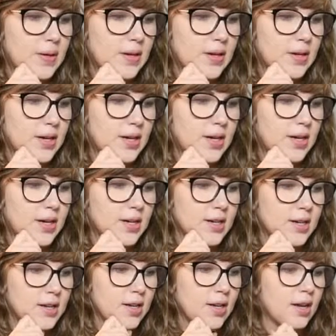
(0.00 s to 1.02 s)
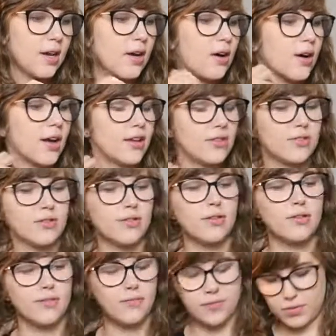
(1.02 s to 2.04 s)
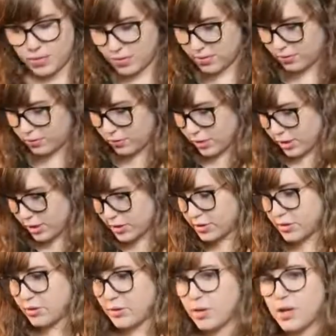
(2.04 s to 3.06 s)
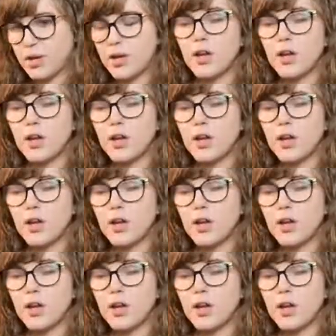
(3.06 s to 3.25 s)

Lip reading: Okay, so we're gonna do